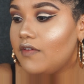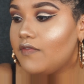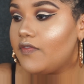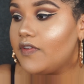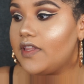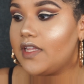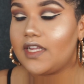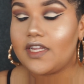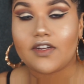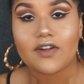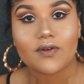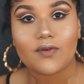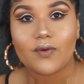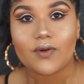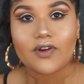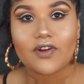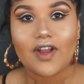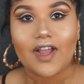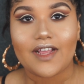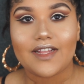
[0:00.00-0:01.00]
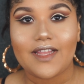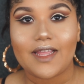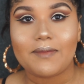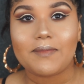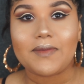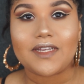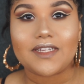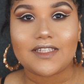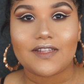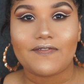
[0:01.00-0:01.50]
For the inner corner
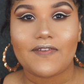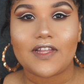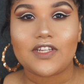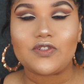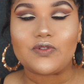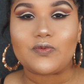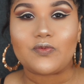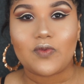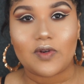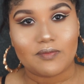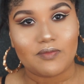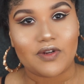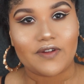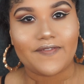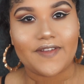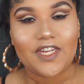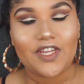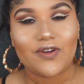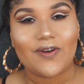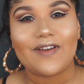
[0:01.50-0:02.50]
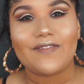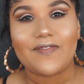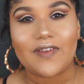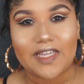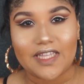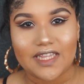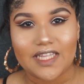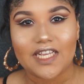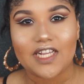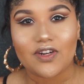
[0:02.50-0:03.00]
highlight, because if I do one more video and
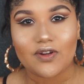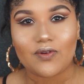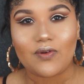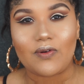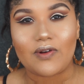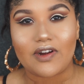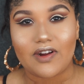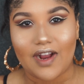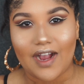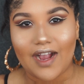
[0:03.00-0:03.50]
forget the inner corner